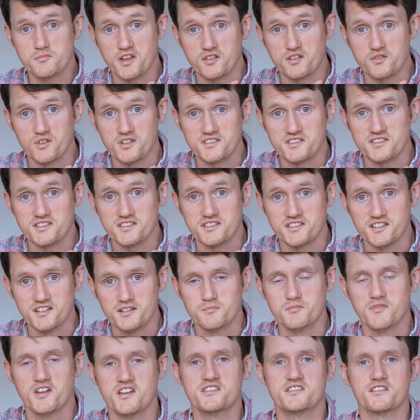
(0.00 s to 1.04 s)
big
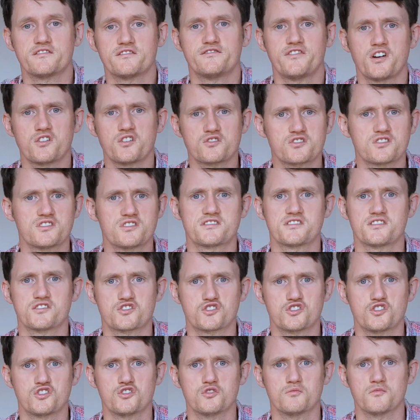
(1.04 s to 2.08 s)
criticism is that functionalists
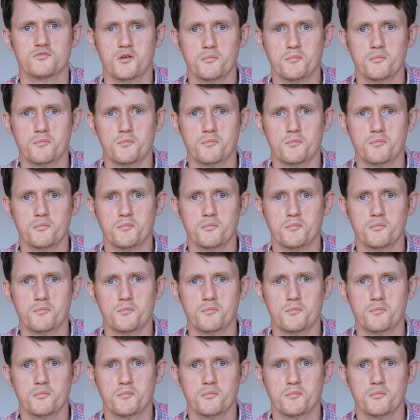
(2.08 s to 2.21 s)
assume